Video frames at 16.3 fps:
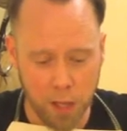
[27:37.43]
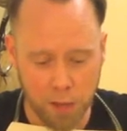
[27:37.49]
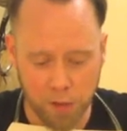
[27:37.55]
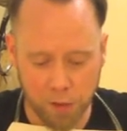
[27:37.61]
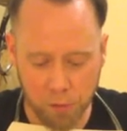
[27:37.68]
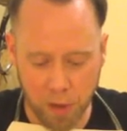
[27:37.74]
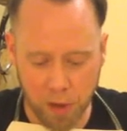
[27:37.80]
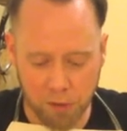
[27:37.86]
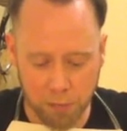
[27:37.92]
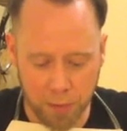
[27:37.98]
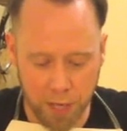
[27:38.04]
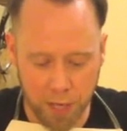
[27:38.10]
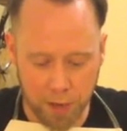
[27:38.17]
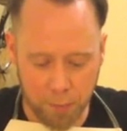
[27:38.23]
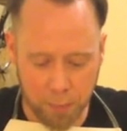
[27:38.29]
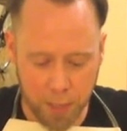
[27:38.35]
This
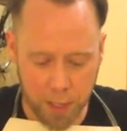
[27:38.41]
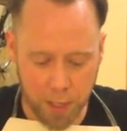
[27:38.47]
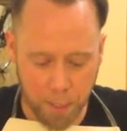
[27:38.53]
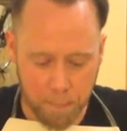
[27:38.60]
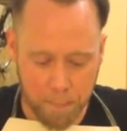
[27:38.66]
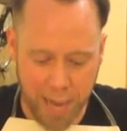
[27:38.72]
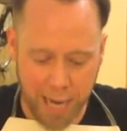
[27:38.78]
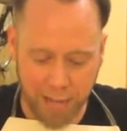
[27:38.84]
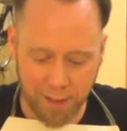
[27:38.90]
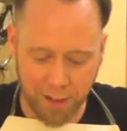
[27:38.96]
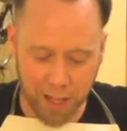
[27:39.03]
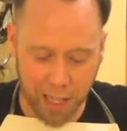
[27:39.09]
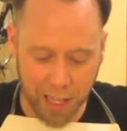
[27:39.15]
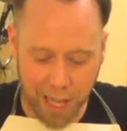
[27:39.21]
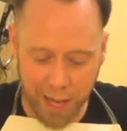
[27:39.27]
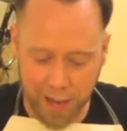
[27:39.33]
recipe has been baked,
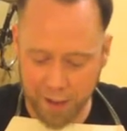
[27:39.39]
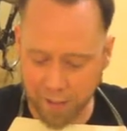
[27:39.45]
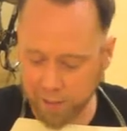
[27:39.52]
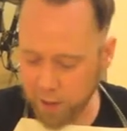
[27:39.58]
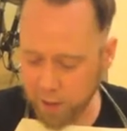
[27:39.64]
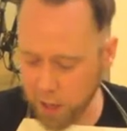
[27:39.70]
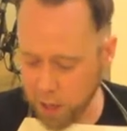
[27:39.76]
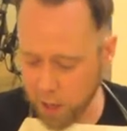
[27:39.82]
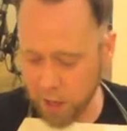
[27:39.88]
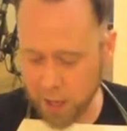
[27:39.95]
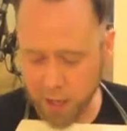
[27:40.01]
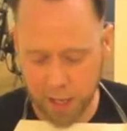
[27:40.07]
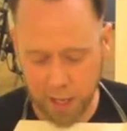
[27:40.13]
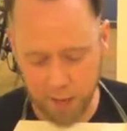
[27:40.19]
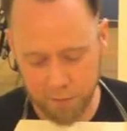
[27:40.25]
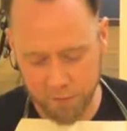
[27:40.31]
glazed,
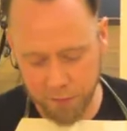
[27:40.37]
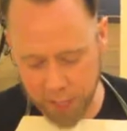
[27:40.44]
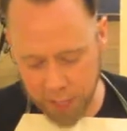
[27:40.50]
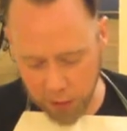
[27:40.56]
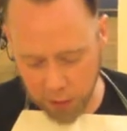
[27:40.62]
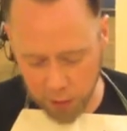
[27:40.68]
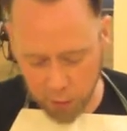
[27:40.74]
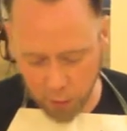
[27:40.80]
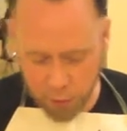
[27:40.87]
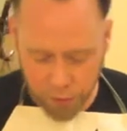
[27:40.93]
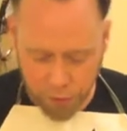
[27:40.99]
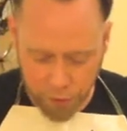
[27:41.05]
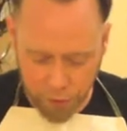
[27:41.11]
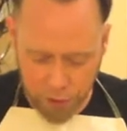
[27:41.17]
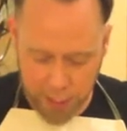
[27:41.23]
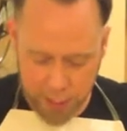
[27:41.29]
vegan,
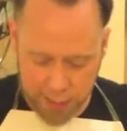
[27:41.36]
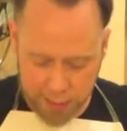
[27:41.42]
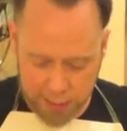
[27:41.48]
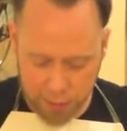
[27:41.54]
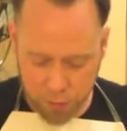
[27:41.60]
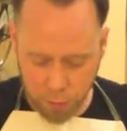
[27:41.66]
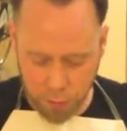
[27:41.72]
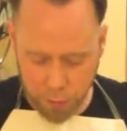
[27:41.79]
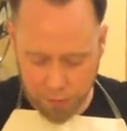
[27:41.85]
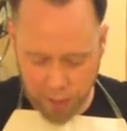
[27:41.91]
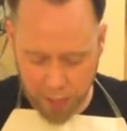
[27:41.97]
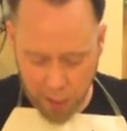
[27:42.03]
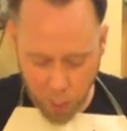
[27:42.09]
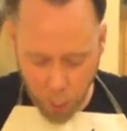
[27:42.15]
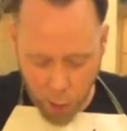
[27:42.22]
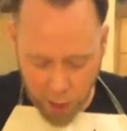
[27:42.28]
gluten-free sweet
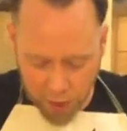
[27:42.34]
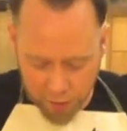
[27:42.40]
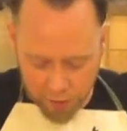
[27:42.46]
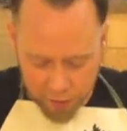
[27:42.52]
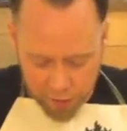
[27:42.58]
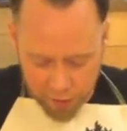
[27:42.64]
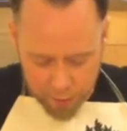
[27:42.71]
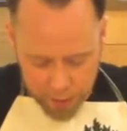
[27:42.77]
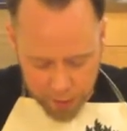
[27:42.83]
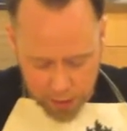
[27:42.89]
potato wedges.